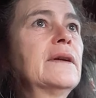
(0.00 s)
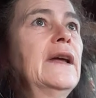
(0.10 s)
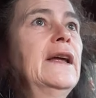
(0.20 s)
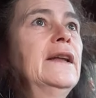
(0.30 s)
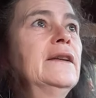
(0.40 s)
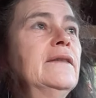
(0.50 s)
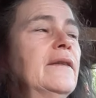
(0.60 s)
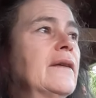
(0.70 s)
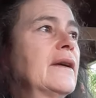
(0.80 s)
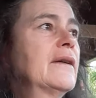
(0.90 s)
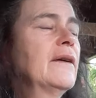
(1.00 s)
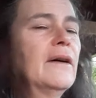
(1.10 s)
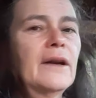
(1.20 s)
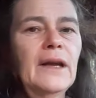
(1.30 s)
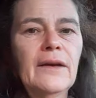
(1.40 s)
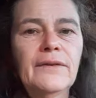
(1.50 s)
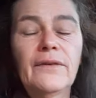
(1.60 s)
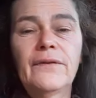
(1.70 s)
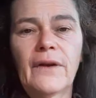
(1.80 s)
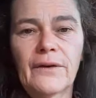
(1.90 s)
And thank God I have the
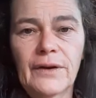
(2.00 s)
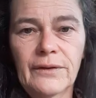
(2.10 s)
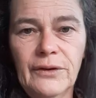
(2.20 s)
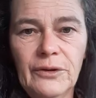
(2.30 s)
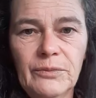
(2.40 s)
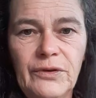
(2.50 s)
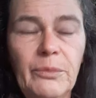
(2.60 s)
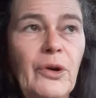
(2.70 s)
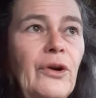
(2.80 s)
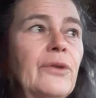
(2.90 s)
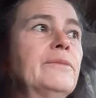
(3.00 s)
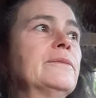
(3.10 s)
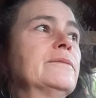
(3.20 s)
farrier come tomorrow.